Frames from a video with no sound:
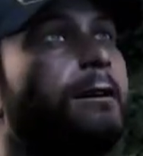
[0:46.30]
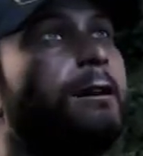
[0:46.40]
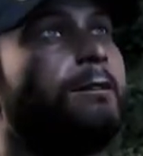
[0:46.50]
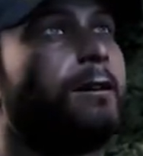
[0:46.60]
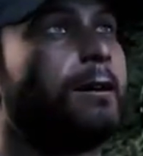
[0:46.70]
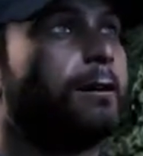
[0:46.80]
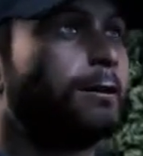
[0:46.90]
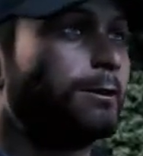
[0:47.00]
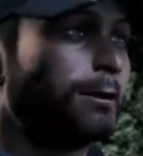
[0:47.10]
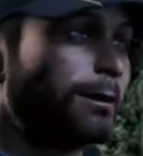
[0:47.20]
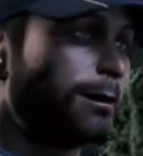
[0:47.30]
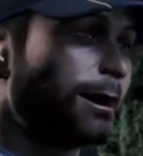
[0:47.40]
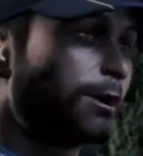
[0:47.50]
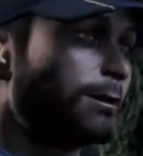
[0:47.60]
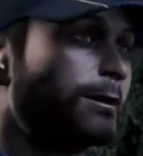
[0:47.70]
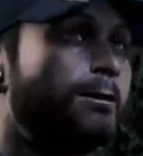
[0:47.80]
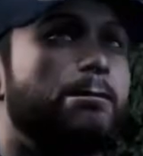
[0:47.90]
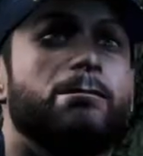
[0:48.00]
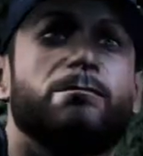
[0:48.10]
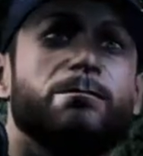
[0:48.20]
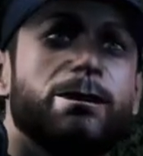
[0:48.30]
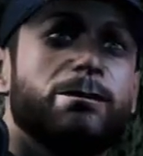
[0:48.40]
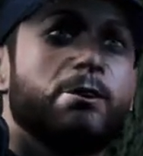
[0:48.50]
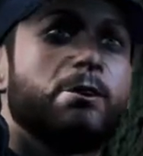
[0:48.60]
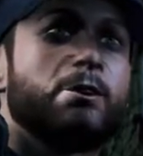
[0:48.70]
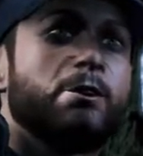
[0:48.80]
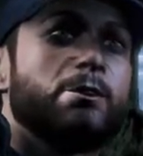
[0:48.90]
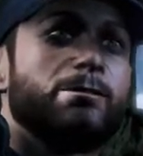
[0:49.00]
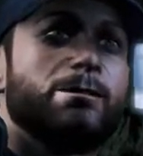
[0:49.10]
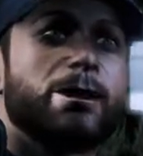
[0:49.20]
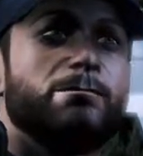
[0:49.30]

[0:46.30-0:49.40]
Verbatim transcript: Hey, Commander, check it out. Big news!